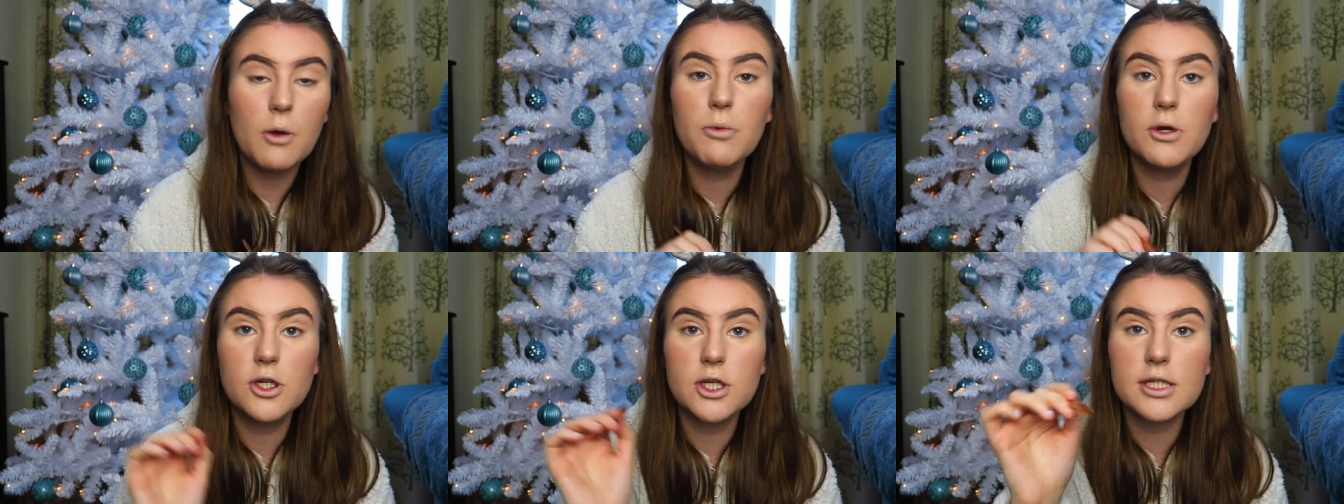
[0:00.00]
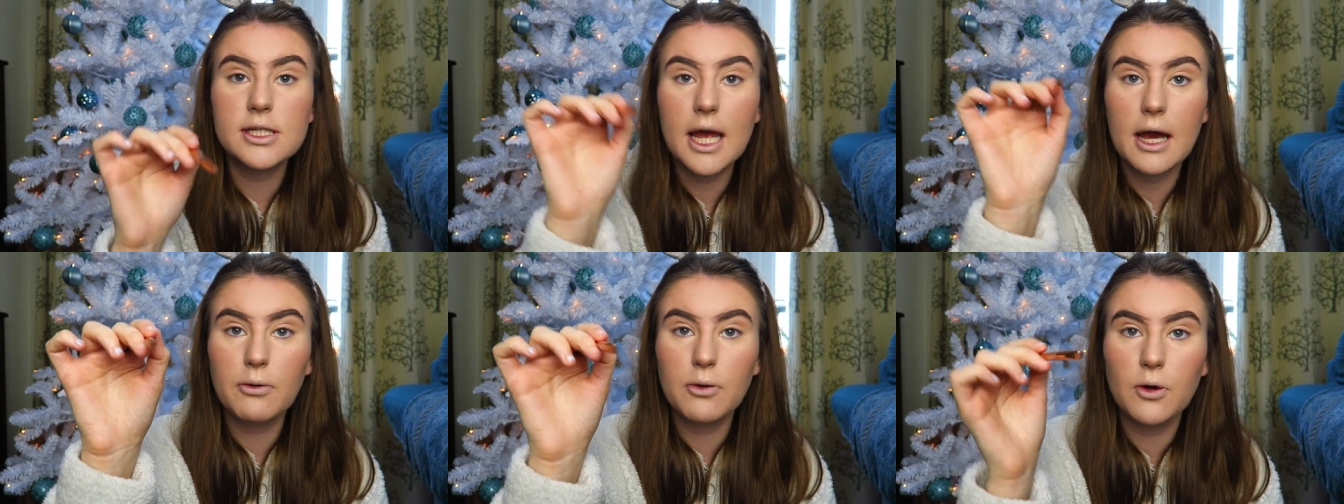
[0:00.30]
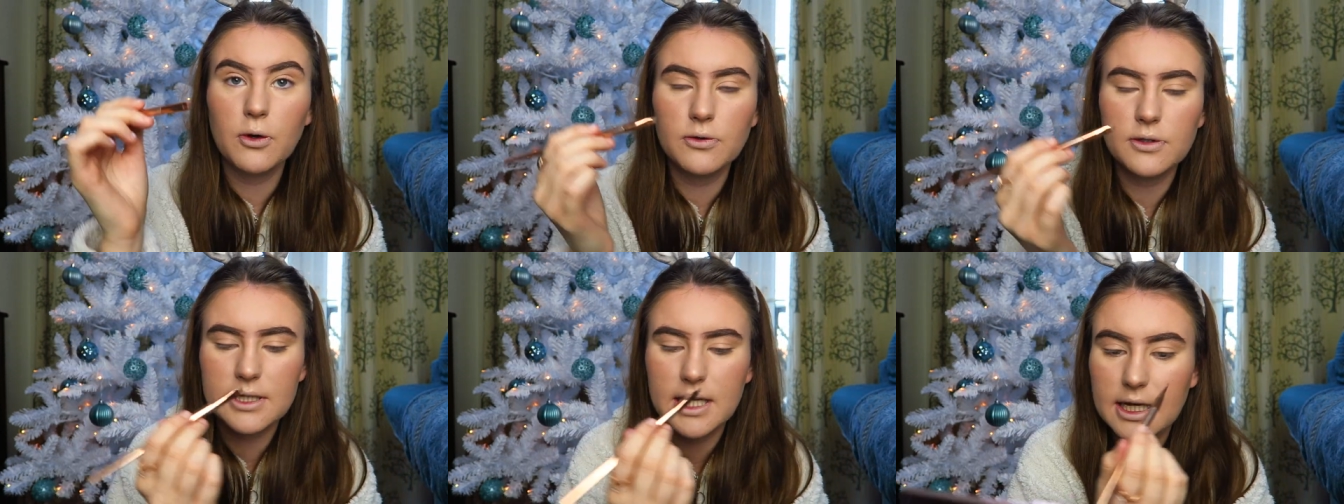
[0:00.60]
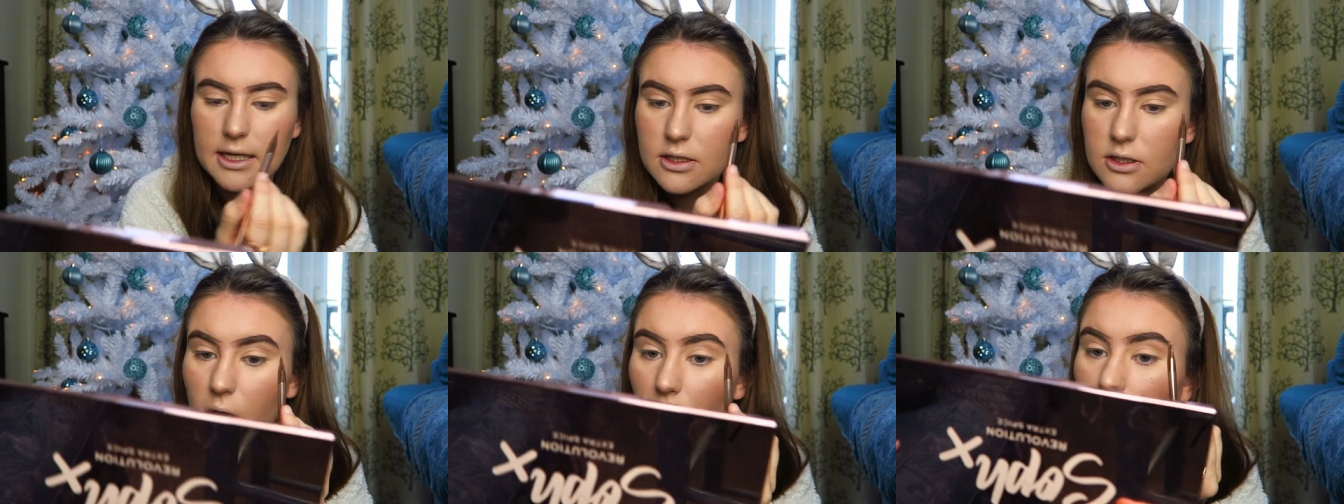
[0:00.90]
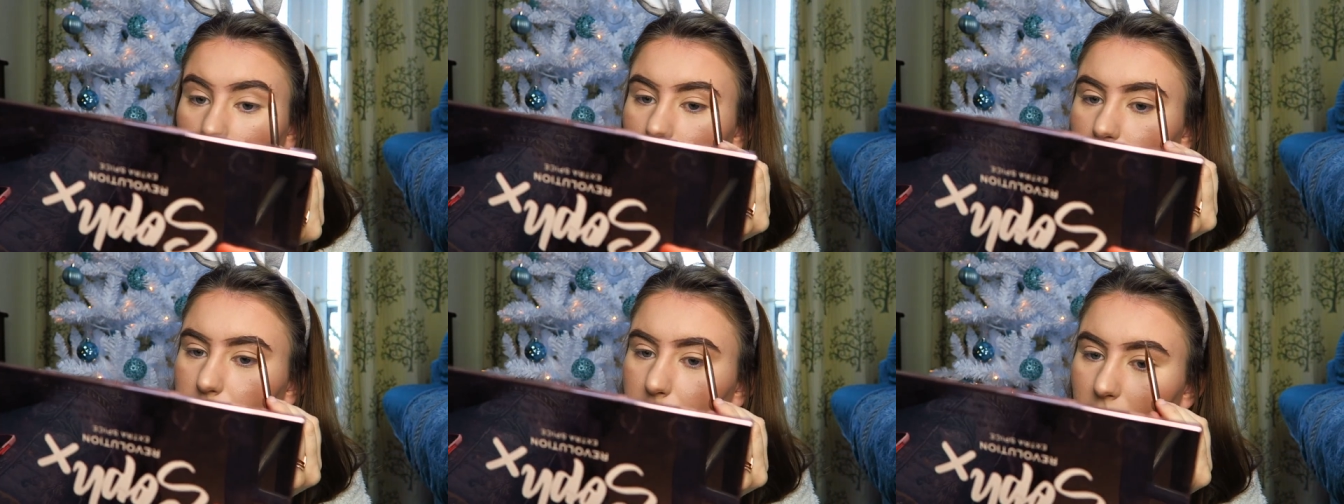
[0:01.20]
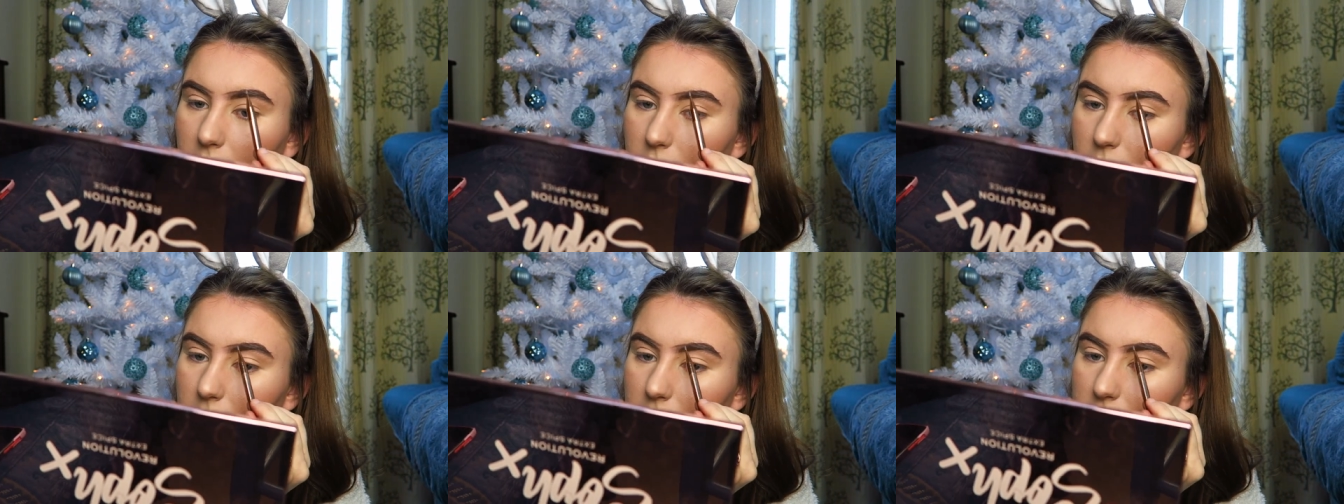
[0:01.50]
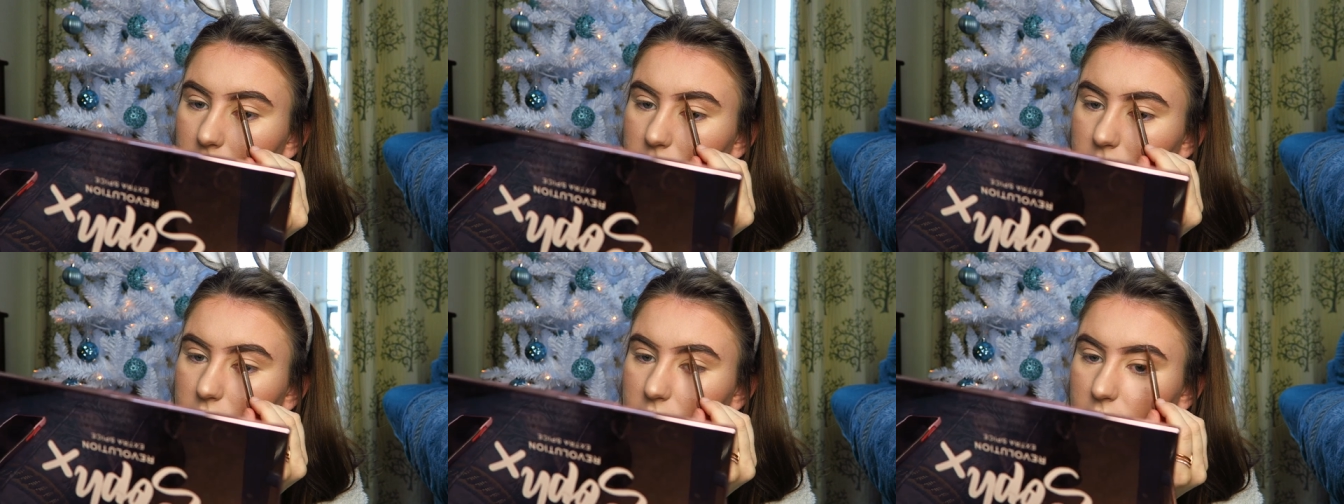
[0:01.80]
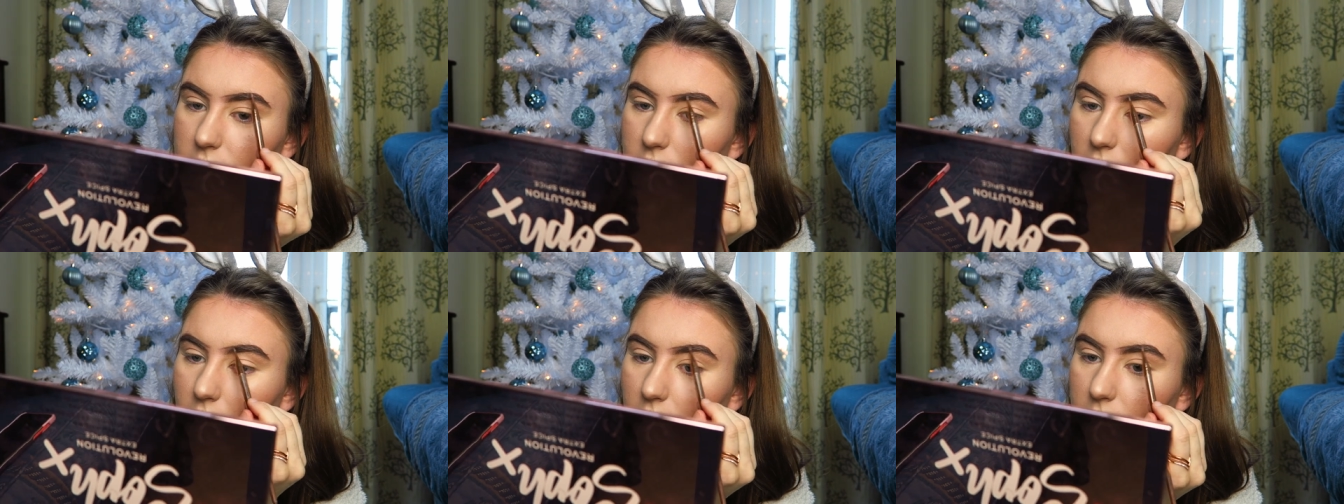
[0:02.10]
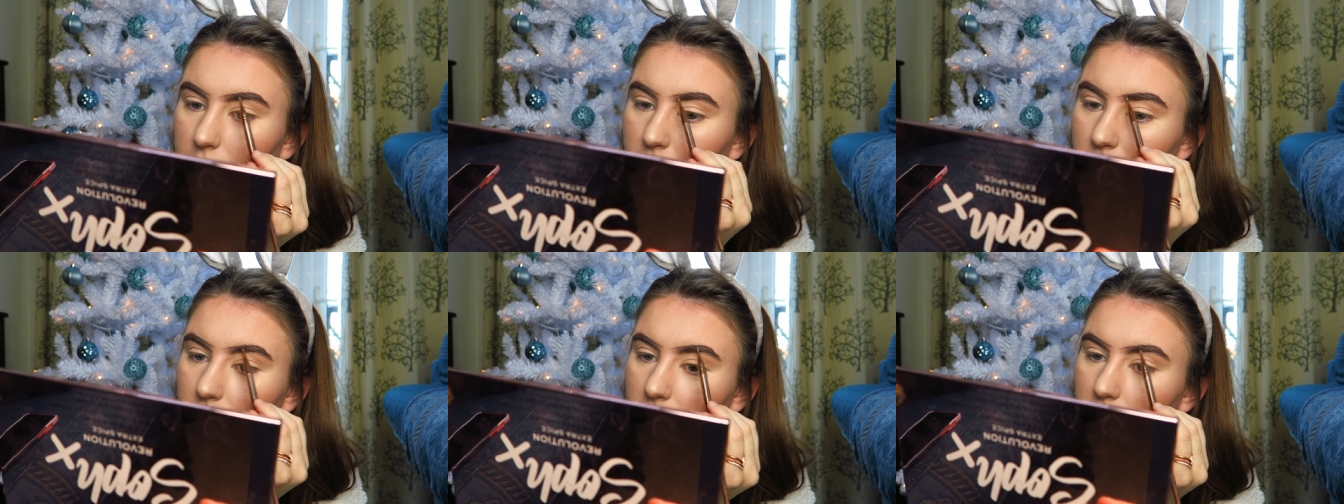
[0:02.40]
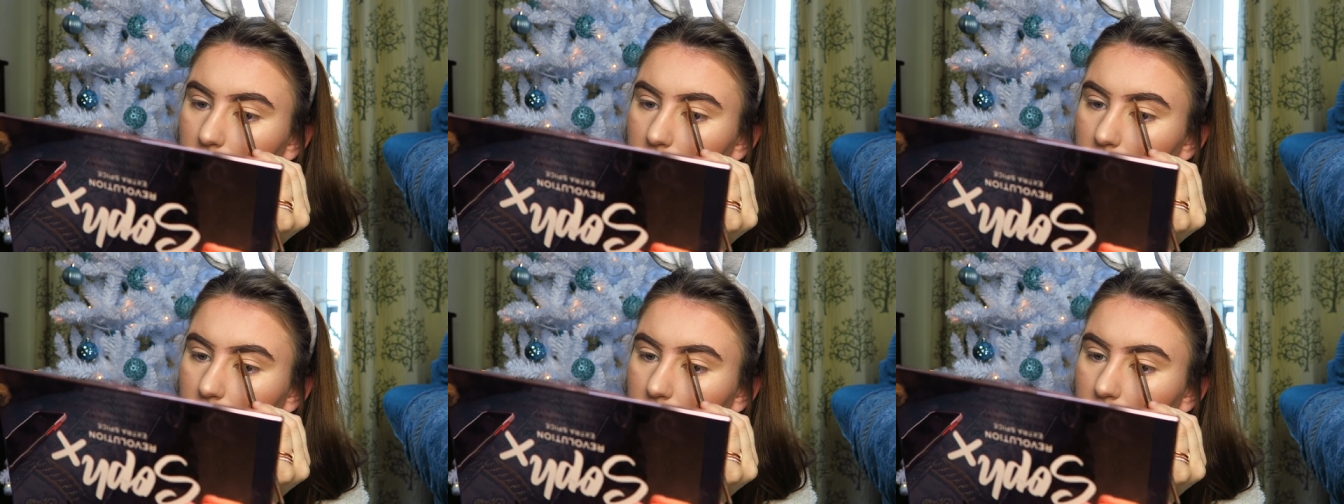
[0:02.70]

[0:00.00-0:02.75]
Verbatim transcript: which is now called TikTok, by the way, if you didn't know.